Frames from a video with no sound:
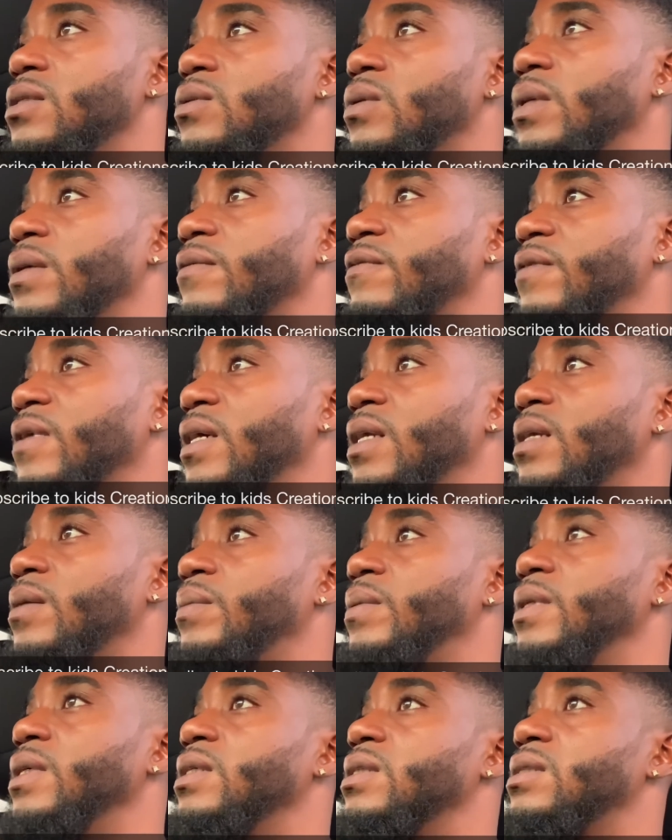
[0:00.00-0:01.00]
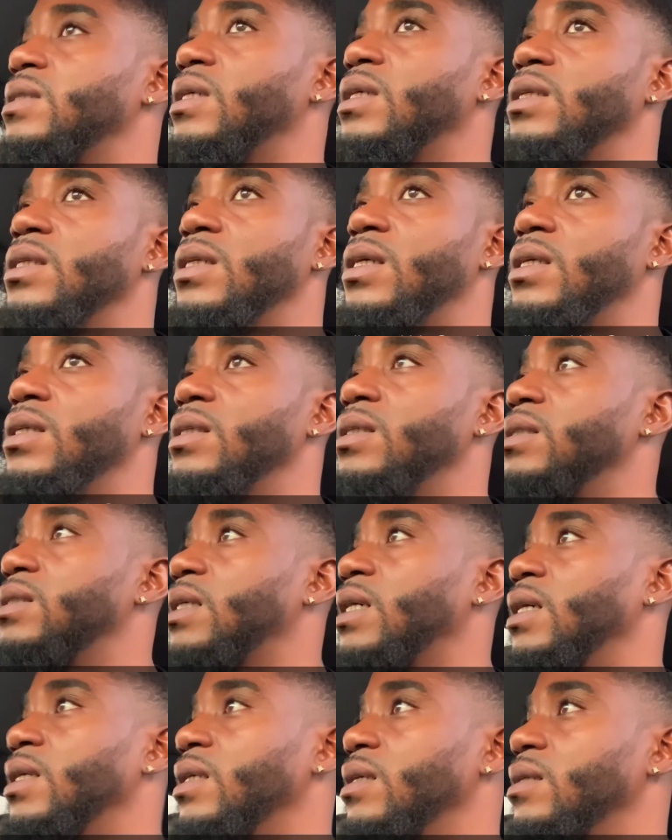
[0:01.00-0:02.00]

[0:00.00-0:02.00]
want to find a place and this kind of,